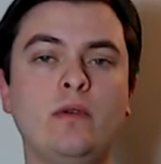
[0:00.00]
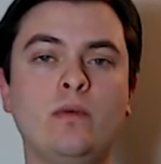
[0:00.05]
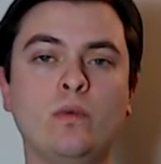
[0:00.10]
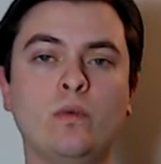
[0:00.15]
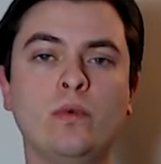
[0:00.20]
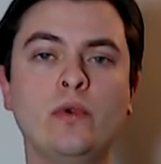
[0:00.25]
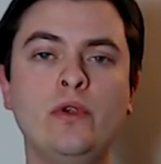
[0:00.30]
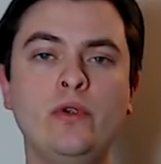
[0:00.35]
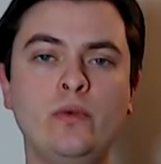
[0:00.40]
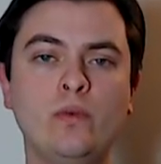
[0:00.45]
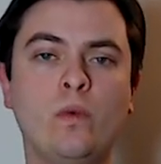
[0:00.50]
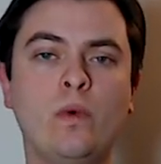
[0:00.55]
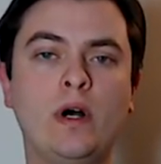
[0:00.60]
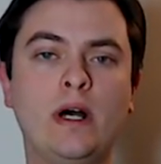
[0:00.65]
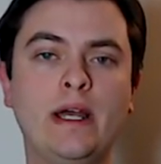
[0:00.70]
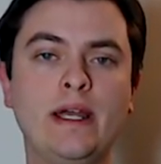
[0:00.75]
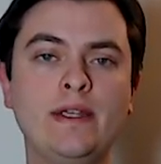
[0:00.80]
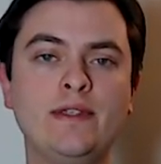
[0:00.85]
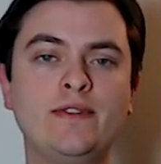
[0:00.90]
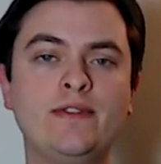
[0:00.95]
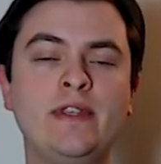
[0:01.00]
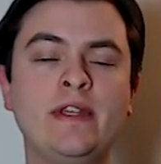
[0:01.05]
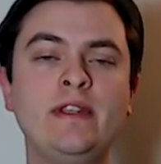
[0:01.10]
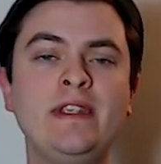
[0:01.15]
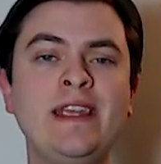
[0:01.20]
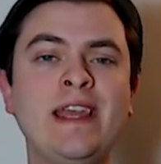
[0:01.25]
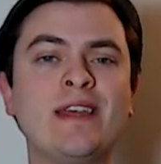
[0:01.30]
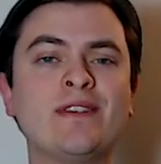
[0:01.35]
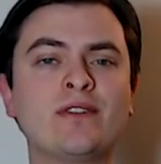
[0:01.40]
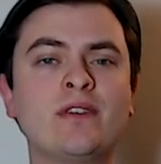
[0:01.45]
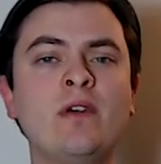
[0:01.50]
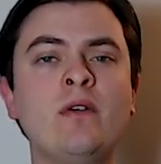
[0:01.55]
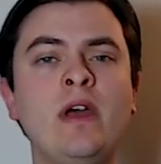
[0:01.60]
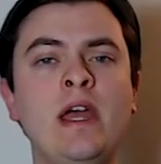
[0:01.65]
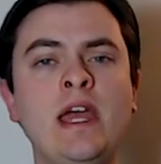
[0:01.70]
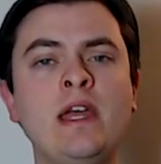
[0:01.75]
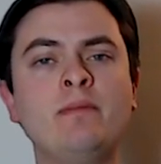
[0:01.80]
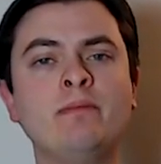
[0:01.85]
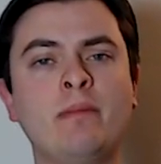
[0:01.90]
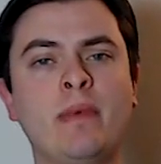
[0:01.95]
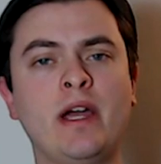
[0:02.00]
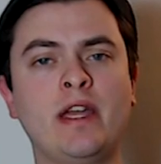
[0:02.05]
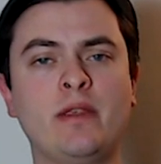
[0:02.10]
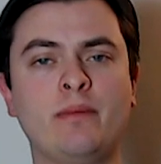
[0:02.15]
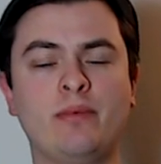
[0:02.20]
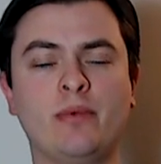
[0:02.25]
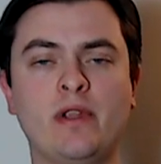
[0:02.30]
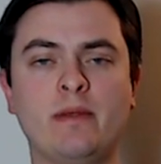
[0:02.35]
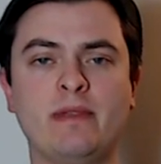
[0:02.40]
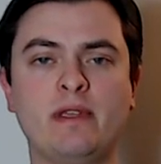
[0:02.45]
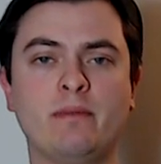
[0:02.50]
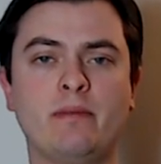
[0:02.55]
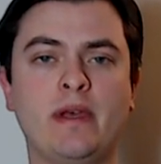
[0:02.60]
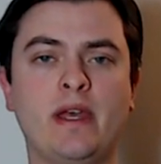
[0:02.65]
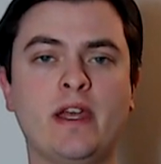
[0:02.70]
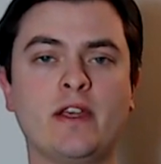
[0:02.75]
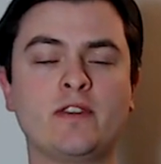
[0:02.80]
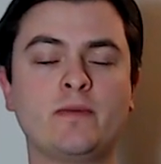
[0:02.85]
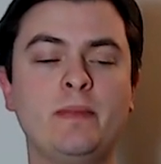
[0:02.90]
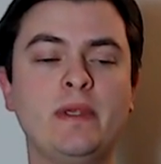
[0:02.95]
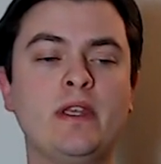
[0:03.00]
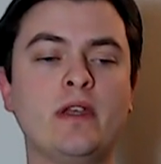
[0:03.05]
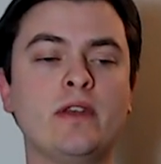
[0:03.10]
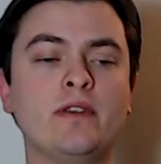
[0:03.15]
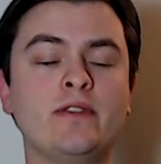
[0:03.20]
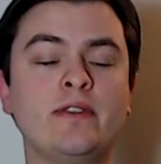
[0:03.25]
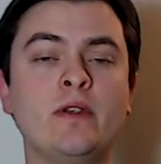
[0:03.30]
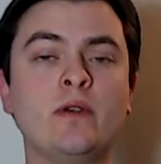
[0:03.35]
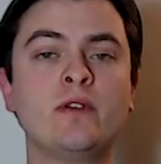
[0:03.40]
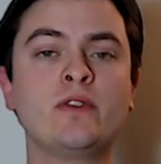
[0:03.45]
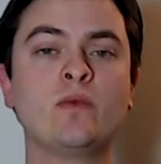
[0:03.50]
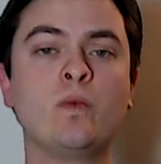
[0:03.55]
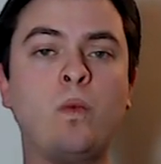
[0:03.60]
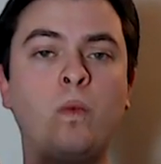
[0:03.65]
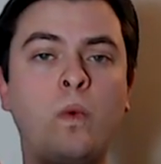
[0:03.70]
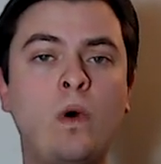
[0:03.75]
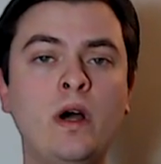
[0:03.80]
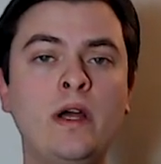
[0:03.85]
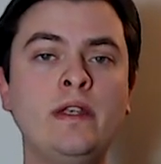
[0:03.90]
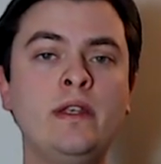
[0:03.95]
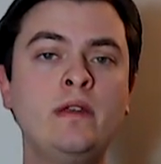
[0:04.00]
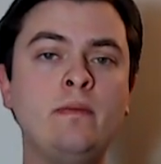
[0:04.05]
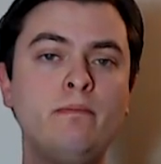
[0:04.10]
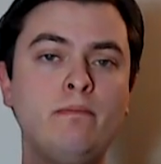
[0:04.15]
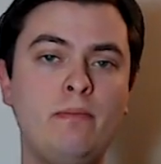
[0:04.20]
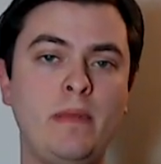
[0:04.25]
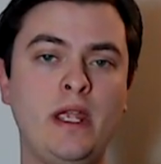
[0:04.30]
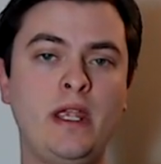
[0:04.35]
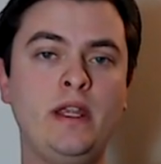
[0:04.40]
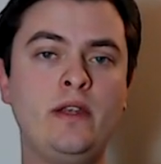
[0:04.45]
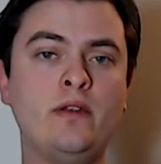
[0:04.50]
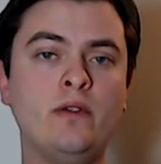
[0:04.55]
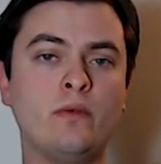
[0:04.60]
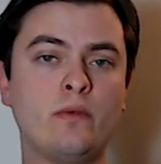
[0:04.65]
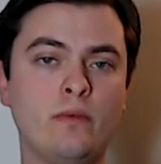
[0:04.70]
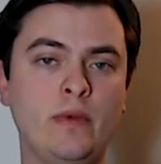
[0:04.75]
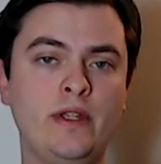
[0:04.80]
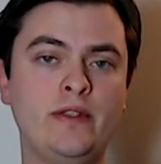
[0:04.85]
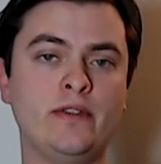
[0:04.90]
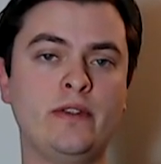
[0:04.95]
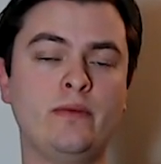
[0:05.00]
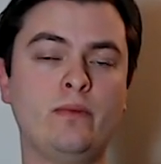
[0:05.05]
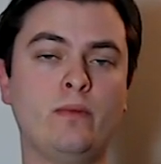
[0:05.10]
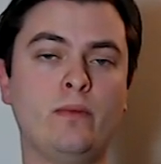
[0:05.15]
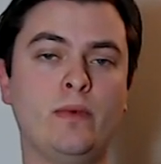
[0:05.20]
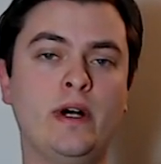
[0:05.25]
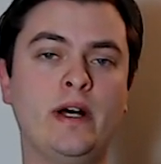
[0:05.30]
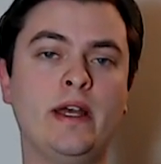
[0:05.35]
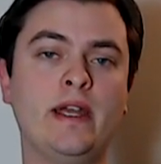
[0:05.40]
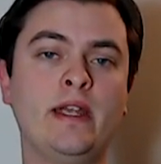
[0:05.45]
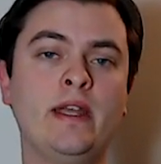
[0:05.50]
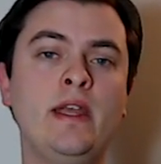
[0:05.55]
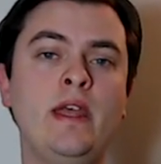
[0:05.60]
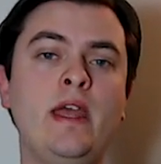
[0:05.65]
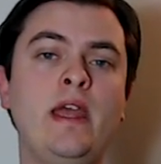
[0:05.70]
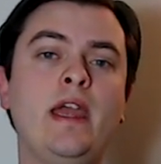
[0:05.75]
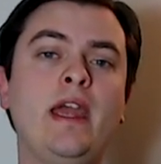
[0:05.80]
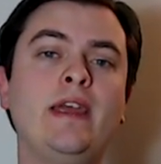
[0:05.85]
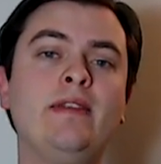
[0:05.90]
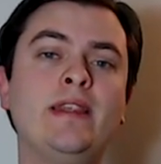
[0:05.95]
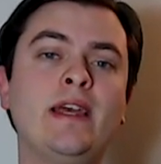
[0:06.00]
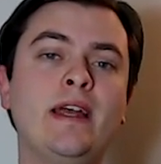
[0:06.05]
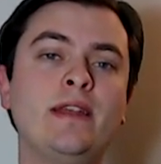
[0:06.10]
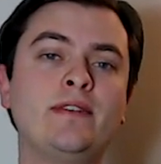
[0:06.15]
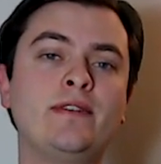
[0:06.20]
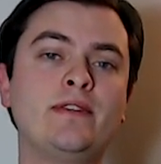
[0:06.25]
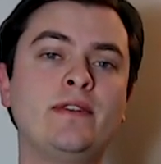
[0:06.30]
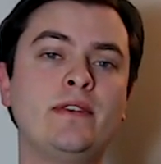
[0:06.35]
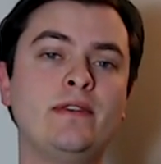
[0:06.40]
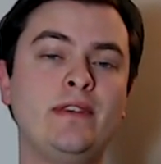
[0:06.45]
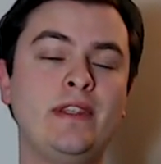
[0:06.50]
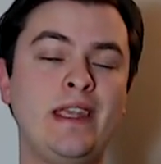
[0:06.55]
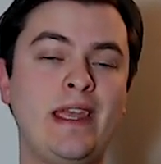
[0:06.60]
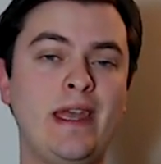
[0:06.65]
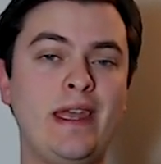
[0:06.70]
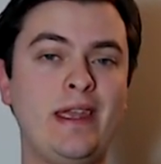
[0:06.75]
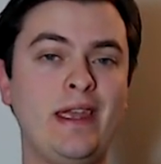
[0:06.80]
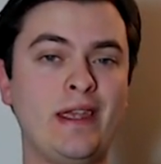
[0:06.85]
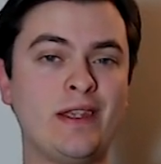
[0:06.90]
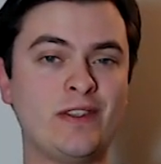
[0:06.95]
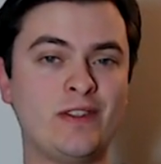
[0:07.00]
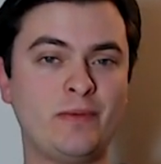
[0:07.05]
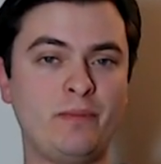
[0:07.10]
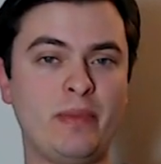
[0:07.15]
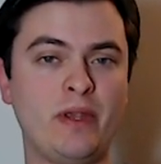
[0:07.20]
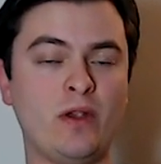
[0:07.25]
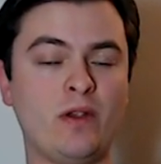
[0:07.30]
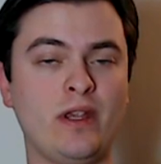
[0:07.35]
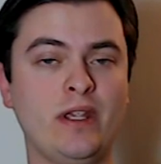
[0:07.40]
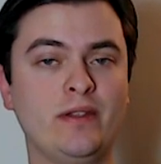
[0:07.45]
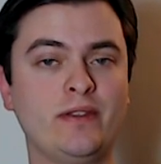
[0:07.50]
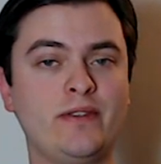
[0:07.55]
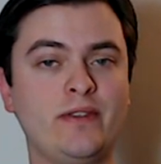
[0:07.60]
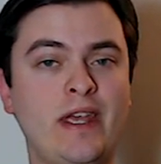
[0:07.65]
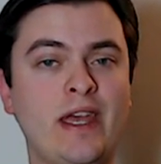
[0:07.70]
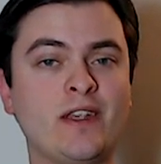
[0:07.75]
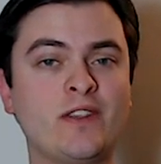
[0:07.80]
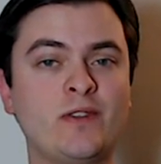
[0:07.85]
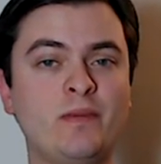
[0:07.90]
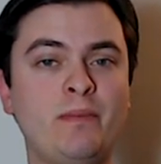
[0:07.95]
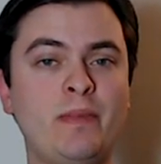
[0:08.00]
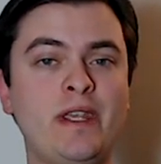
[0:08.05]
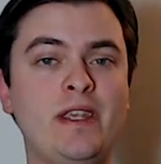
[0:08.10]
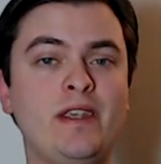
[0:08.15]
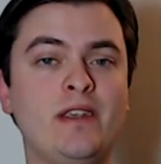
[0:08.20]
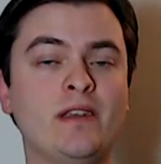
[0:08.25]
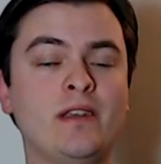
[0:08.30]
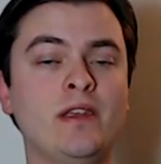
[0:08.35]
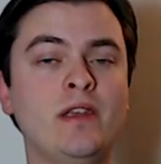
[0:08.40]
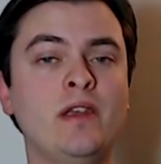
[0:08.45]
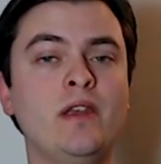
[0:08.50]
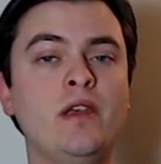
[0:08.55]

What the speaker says: rune-wise, then yes, go ahead and buy the premium packs, because there is one main reason why, and that's the experience, XP.